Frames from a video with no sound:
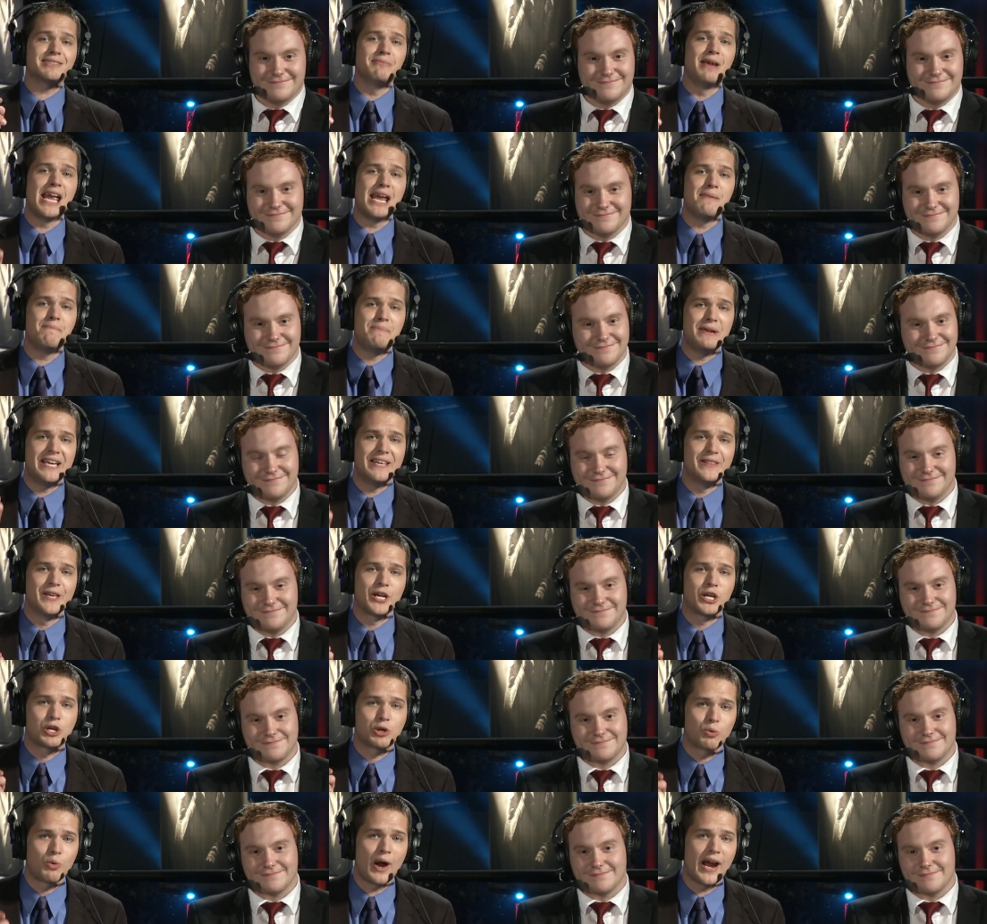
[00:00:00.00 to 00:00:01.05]
Speaker 1: may be the
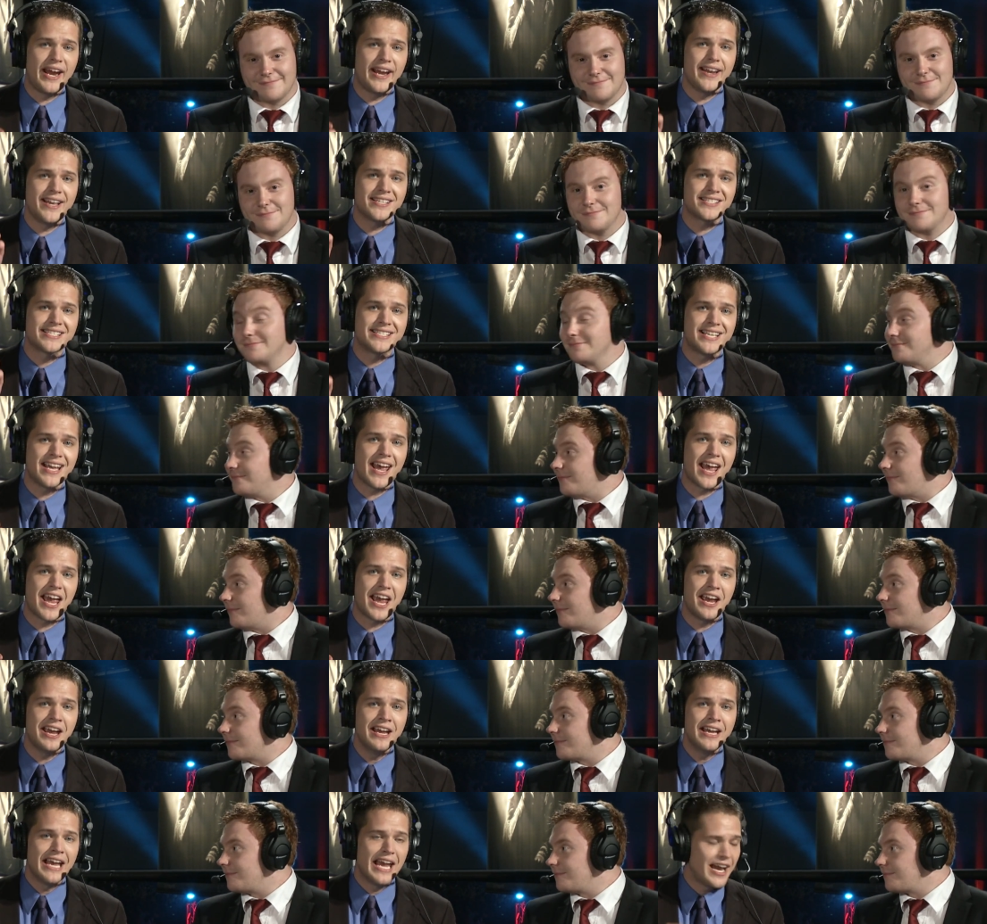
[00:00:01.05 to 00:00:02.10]
greatest
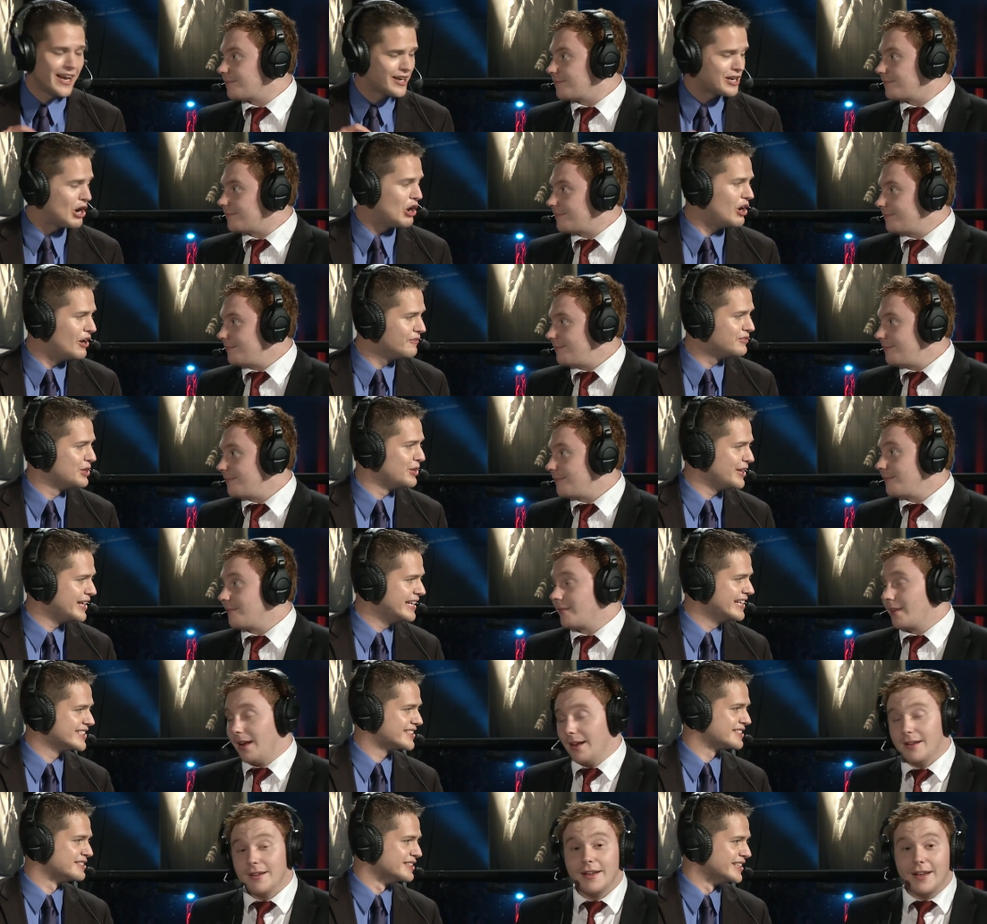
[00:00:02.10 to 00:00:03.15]
day in Call of Duty
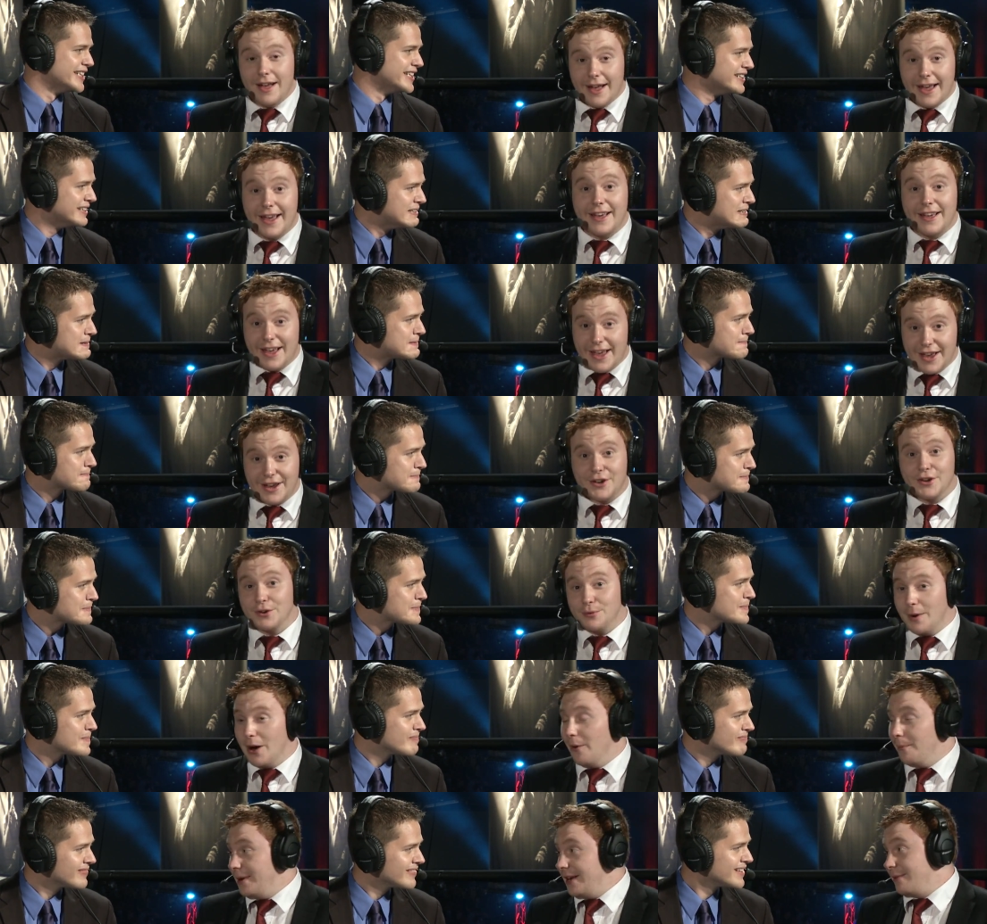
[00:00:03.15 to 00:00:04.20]
history. It could
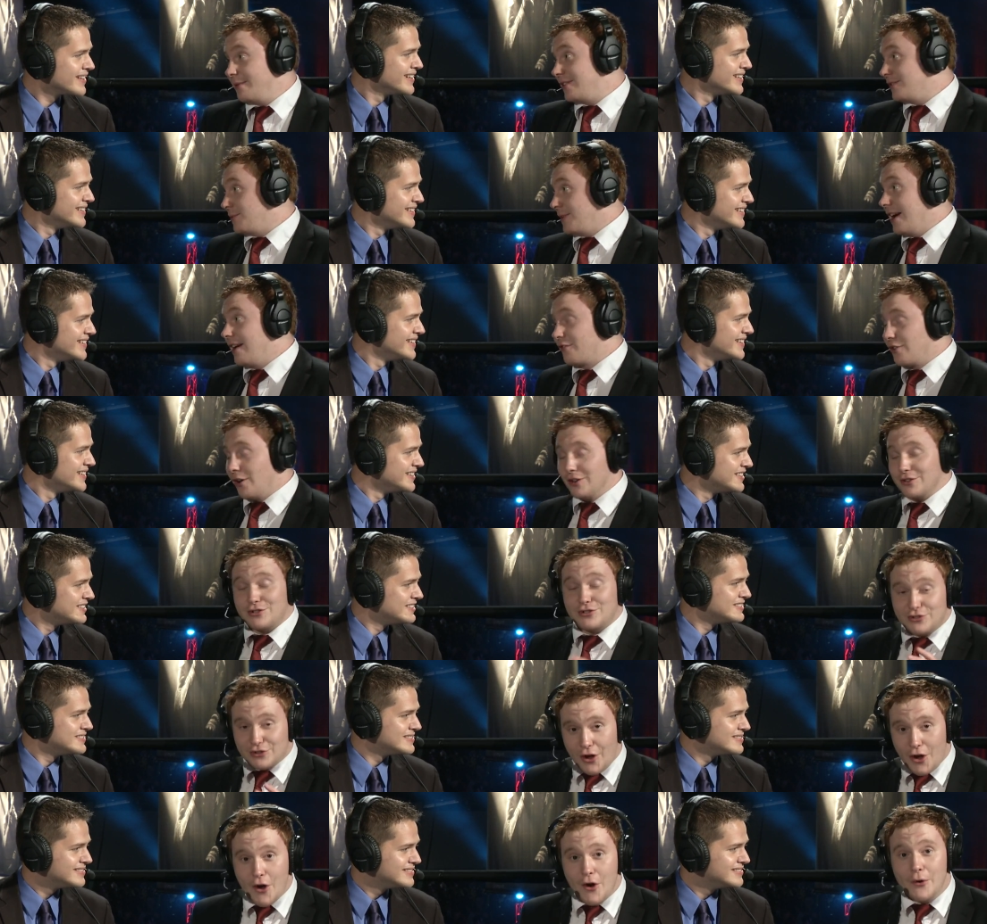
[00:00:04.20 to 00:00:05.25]
well be, because we have got
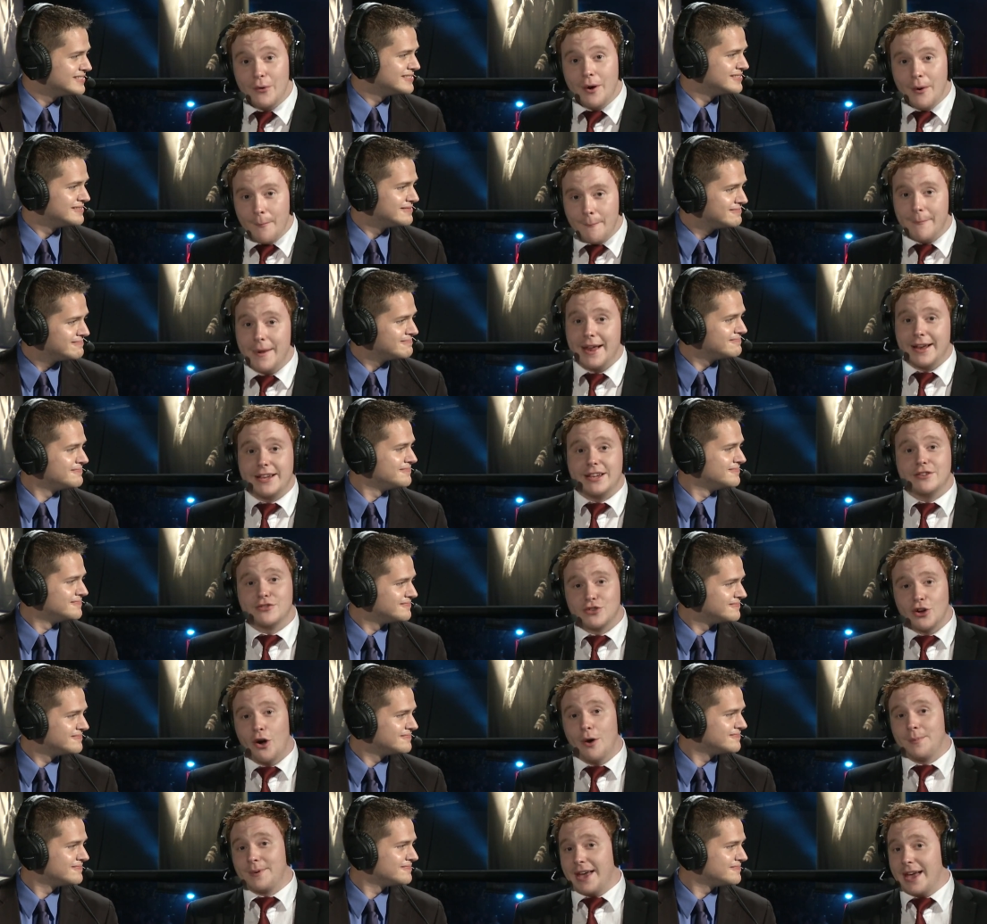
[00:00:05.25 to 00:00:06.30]
so many
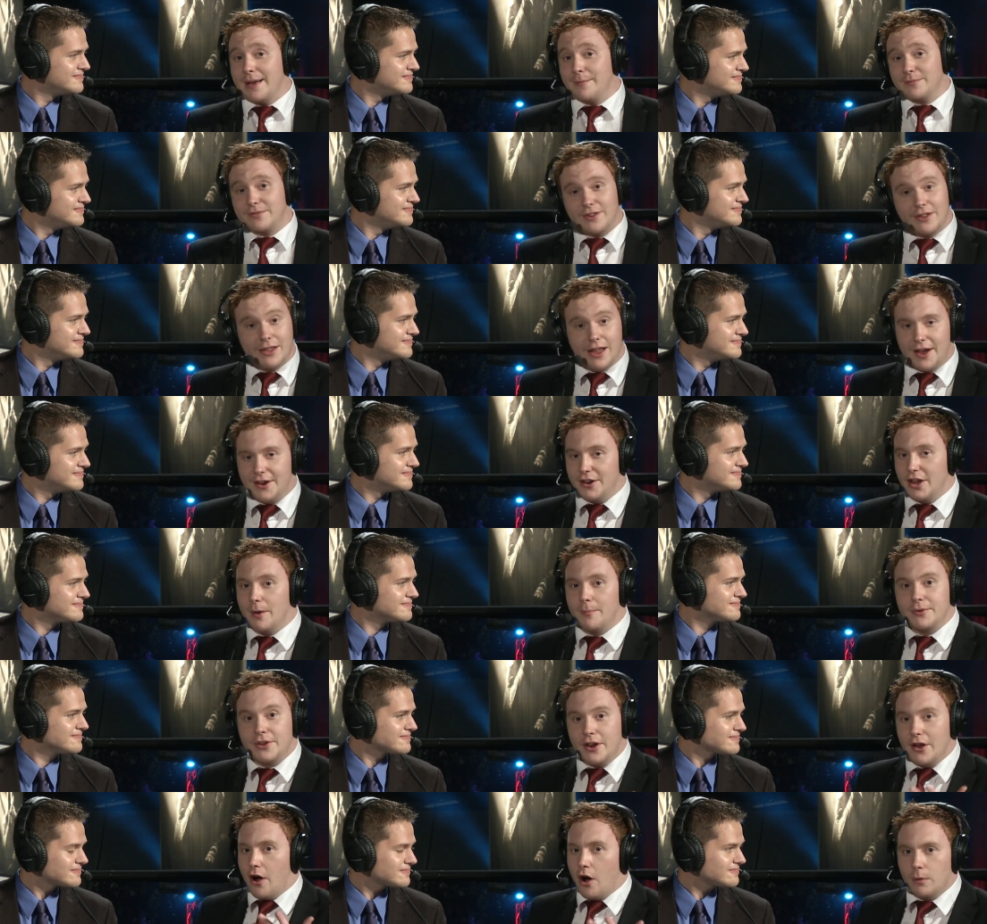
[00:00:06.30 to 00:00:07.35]
top games lined up.
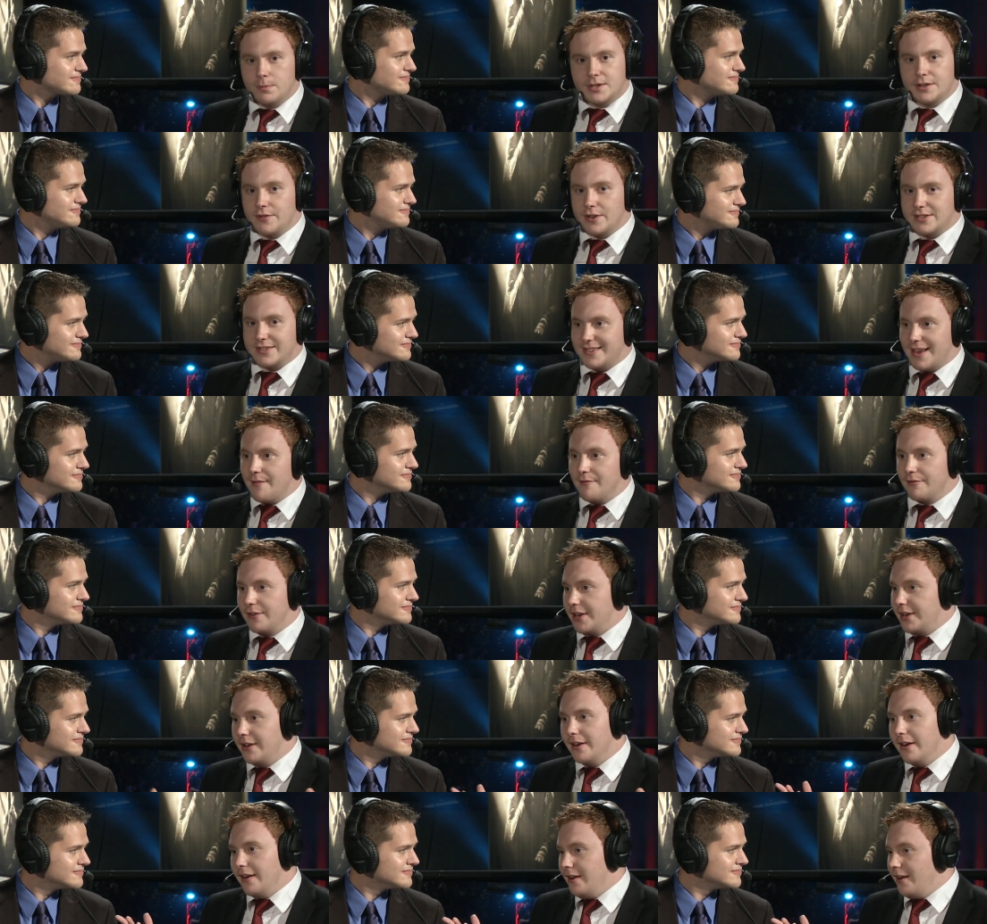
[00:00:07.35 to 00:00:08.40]
You know, Optic versus Envy.
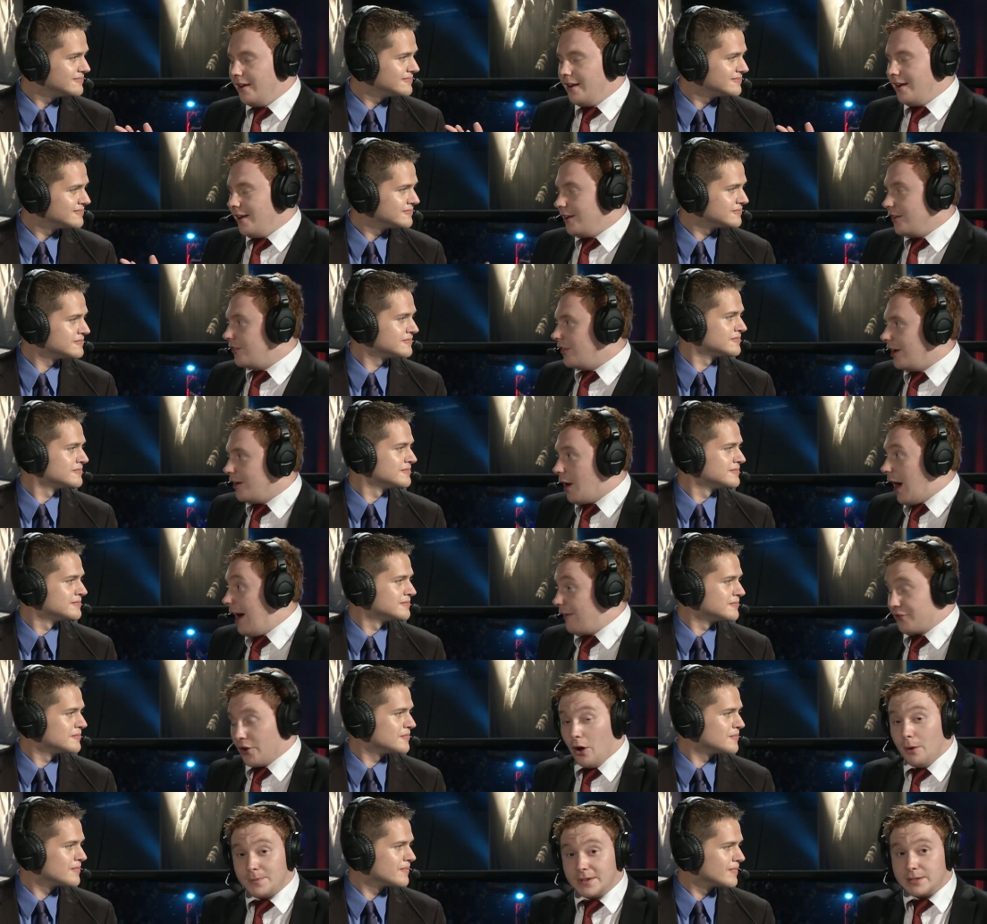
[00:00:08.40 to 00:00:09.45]
After
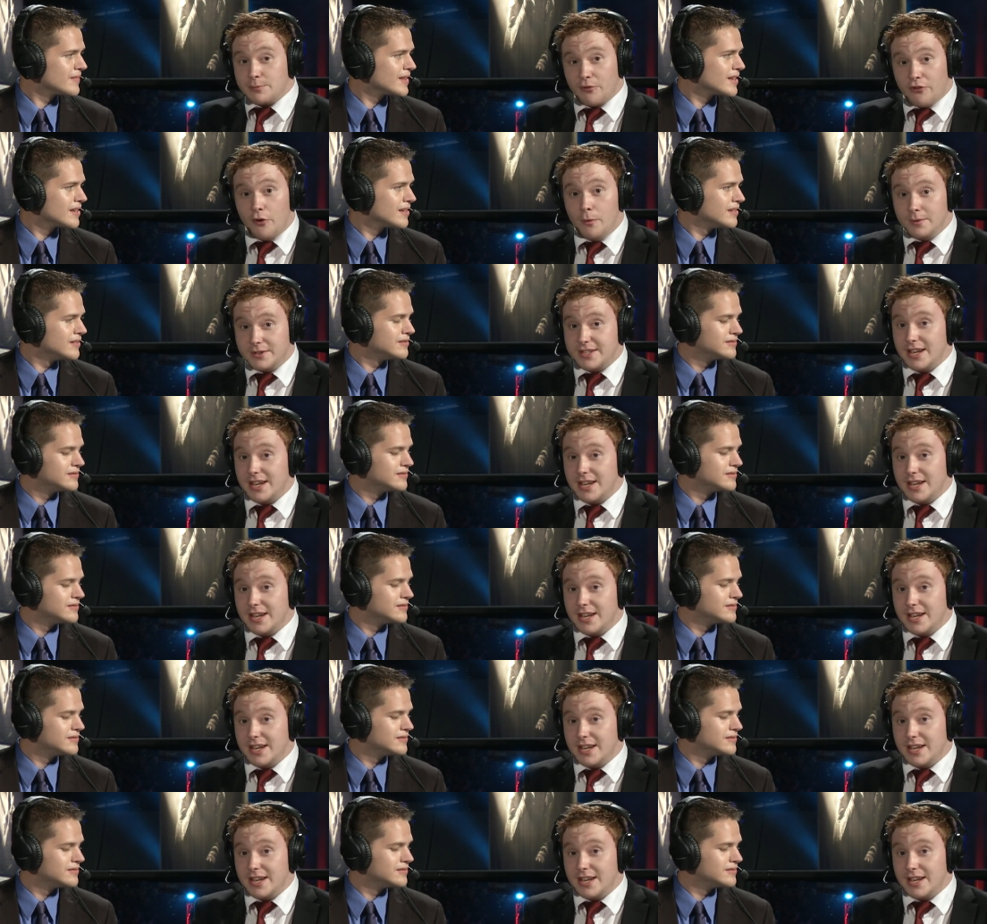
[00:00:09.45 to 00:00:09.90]
Optic's performance